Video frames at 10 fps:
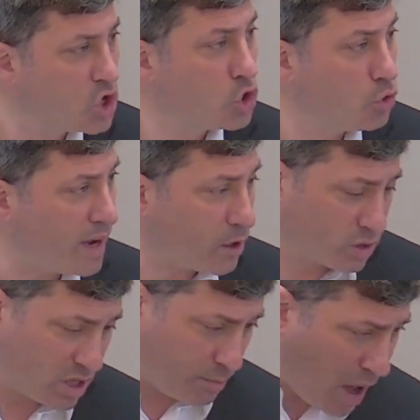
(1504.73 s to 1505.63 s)
you might go
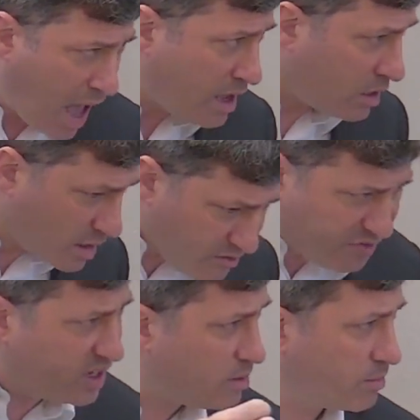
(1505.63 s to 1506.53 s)
to the pile and
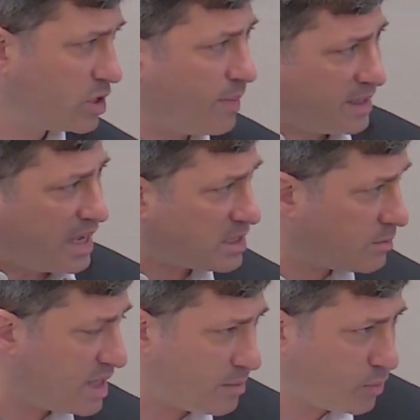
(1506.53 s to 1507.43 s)
feed him. You might take
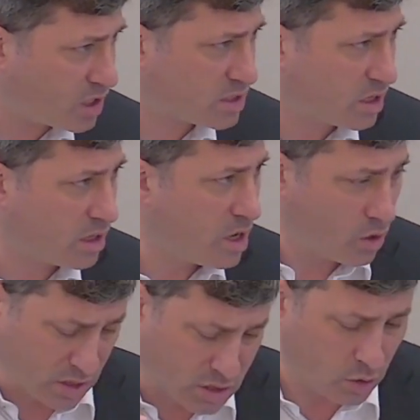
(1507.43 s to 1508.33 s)
some of that muktzah,
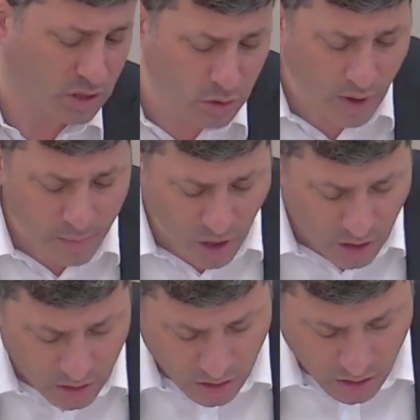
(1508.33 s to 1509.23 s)
because it's only the rabbanon.